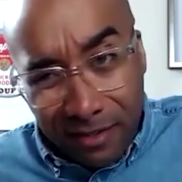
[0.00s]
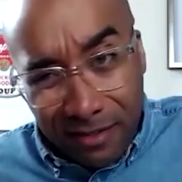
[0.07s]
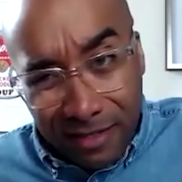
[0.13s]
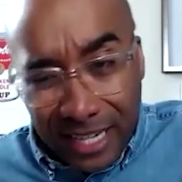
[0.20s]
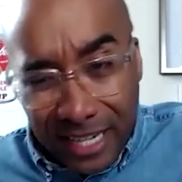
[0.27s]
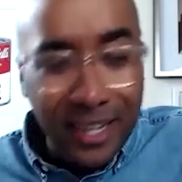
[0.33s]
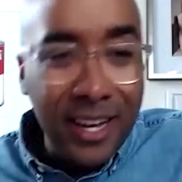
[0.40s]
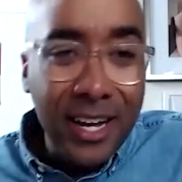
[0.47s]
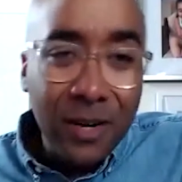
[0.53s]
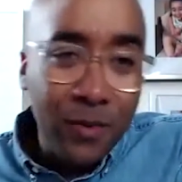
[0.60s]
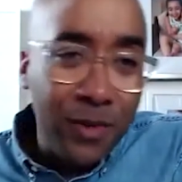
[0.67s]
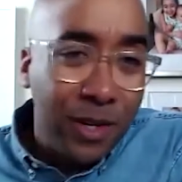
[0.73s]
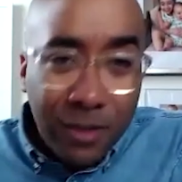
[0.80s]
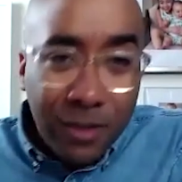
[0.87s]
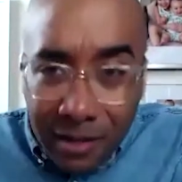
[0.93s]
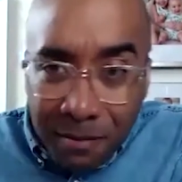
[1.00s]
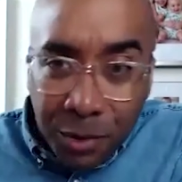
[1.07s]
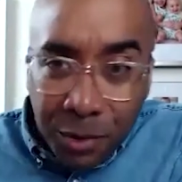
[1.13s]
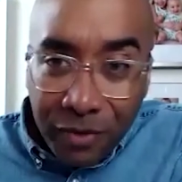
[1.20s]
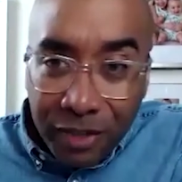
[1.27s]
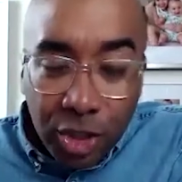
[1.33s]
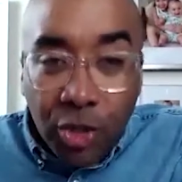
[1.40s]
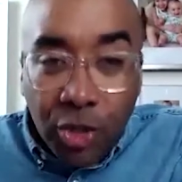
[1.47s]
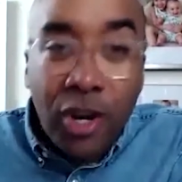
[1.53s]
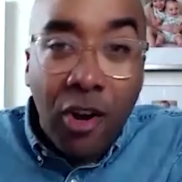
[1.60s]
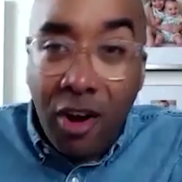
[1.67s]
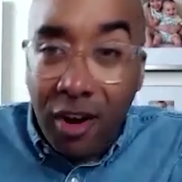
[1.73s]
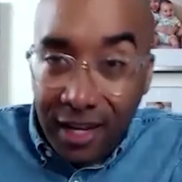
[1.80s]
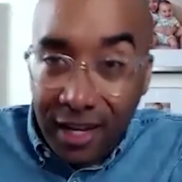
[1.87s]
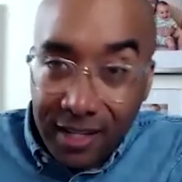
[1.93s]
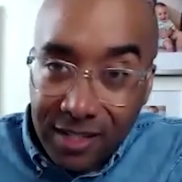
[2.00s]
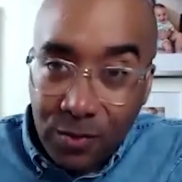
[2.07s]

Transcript: Like when you go to the movies, you're an audience.